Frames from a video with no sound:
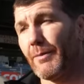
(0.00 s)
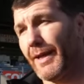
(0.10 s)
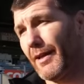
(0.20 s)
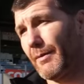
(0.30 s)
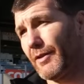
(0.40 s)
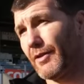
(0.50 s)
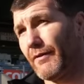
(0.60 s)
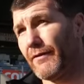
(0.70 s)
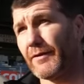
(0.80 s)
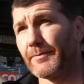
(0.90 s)
that there'll be elements
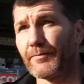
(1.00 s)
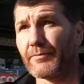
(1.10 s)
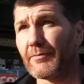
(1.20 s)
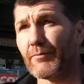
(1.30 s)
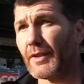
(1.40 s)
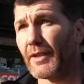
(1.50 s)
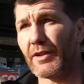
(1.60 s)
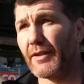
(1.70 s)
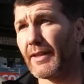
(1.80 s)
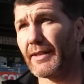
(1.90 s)
of
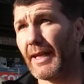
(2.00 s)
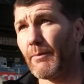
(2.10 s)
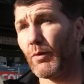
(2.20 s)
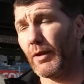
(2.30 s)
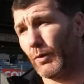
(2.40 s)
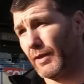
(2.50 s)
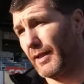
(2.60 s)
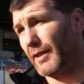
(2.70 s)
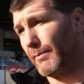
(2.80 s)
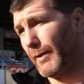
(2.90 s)
Sunday's game that we'll
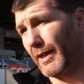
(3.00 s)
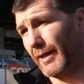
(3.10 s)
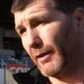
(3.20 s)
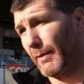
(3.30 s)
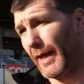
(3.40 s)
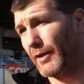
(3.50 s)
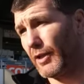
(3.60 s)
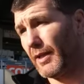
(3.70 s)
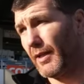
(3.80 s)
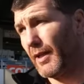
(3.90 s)
see as being a little bit
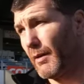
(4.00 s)
edgy,